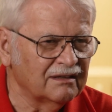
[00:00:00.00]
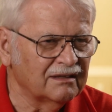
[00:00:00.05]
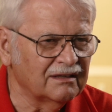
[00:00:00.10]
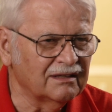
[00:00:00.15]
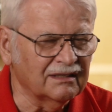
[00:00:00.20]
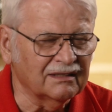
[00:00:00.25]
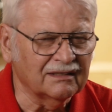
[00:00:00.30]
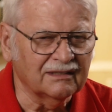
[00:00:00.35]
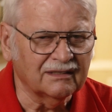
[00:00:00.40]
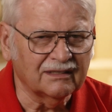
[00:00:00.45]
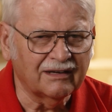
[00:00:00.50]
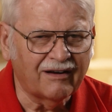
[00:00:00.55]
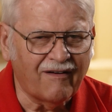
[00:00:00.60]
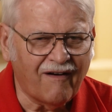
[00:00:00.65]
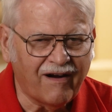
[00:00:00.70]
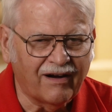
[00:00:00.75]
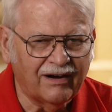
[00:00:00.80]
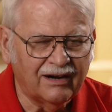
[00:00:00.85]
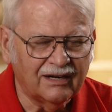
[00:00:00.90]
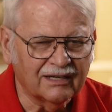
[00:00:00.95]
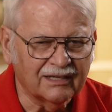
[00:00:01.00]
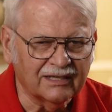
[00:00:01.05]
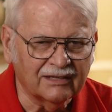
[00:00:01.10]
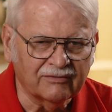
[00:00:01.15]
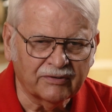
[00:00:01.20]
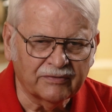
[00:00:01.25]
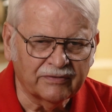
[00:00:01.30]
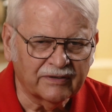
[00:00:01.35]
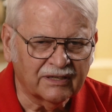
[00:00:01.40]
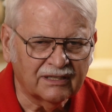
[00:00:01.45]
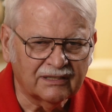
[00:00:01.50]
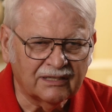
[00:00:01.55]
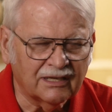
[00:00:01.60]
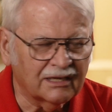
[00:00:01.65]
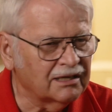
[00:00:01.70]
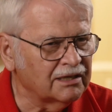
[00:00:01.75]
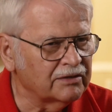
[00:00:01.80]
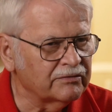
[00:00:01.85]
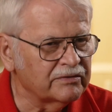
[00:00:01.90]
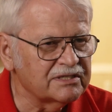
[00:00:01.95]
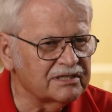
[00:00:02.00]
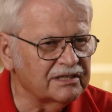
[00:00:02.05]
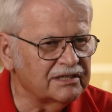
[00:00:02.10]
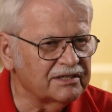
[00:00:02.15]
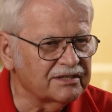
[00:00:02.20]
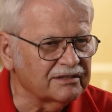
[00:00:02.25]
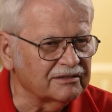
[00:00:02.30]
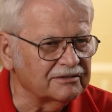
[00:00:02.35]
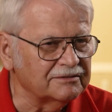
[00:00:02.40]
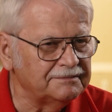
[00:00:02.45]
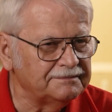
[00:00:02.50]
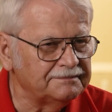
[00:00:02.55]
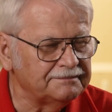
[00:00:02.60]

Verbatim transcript: And uh, Never forget that conversation.